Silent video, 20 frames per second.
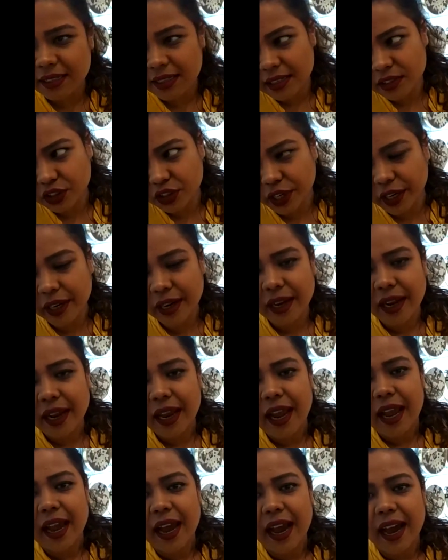the shade.
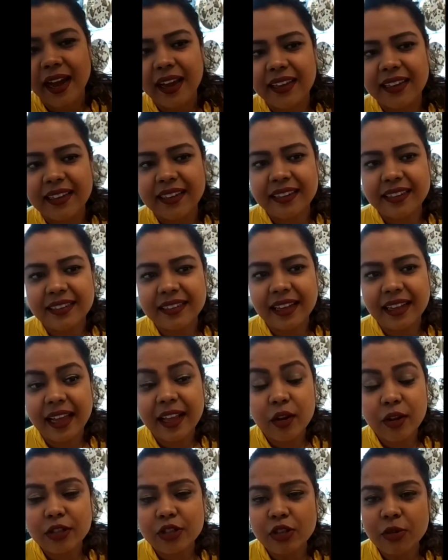
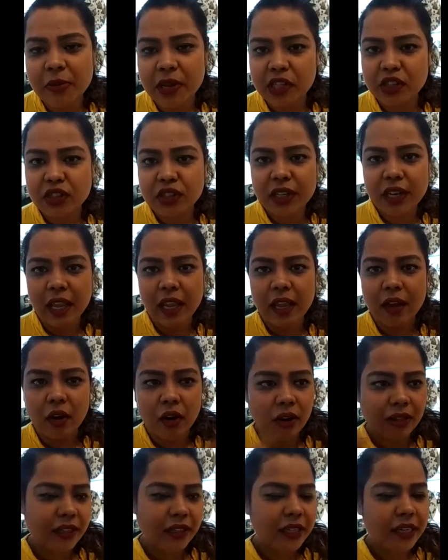I'll also mention
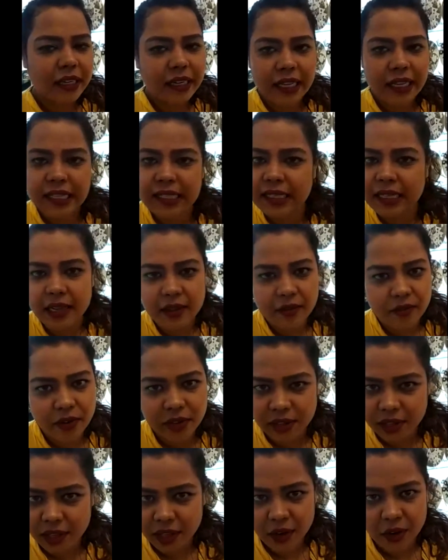all the details and
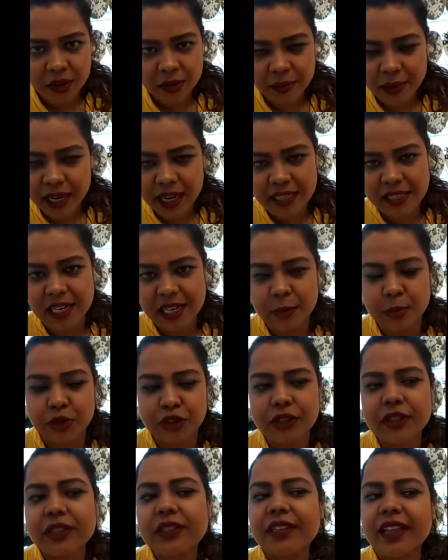everything on my
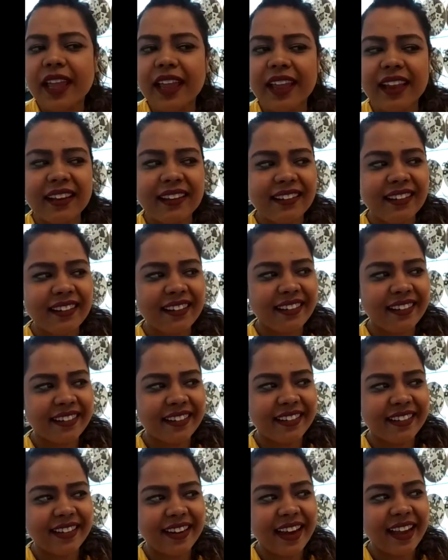description, and
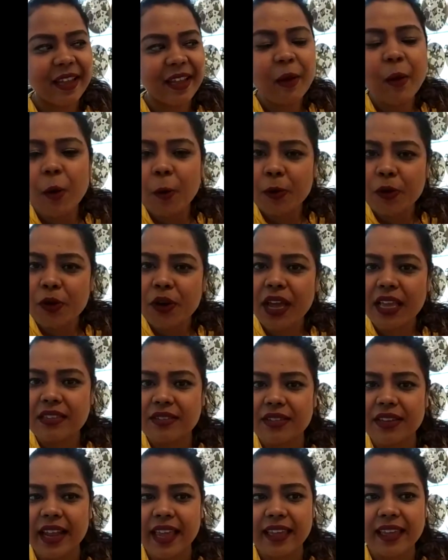I hope you
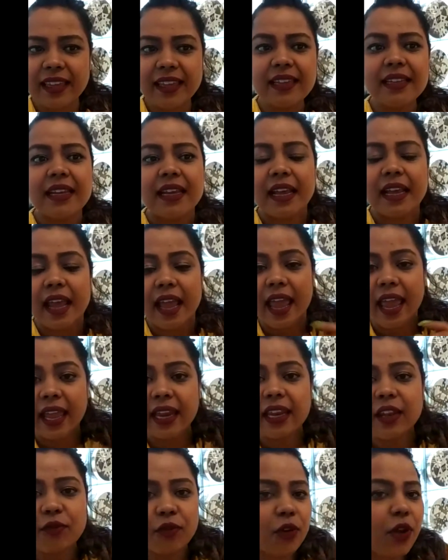guys will like it.
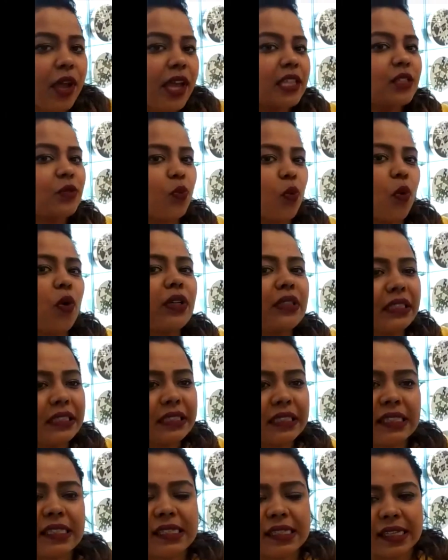And if you guys want
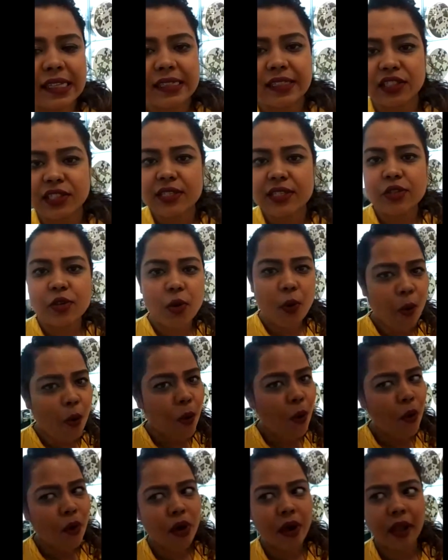this, then just
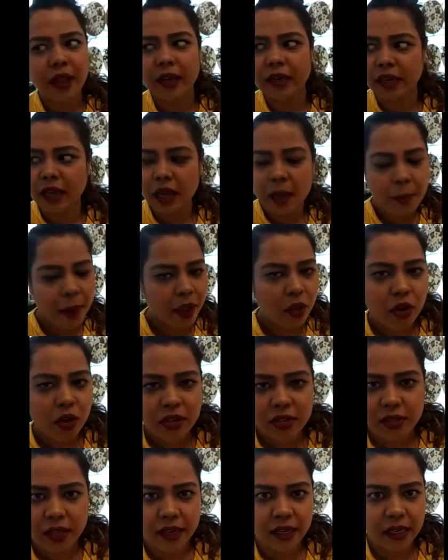go nearby
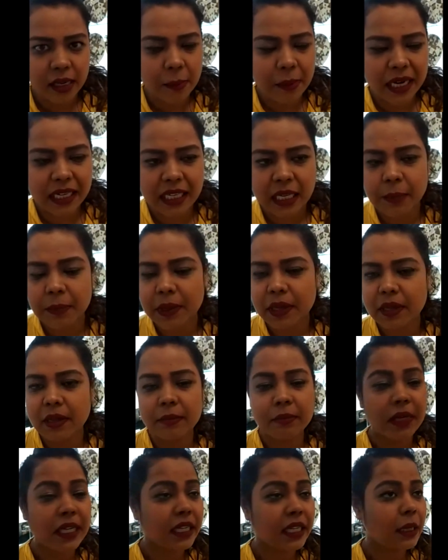yours, any
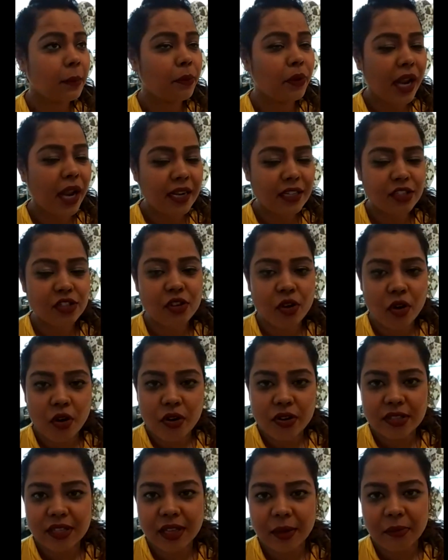multi-brand
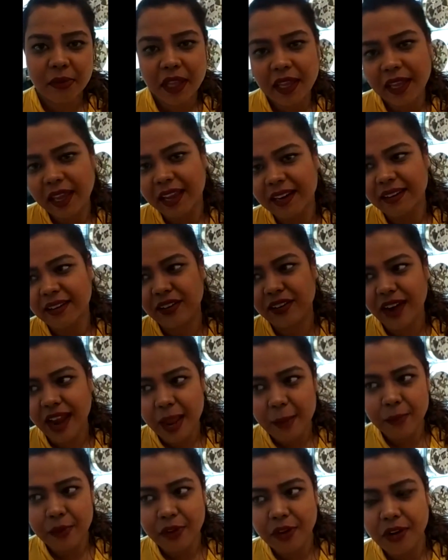store or something, and
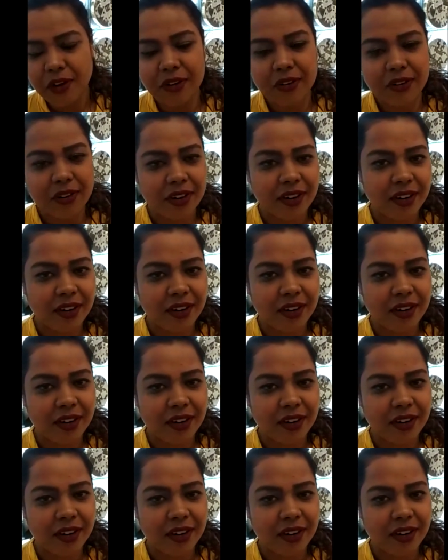grab your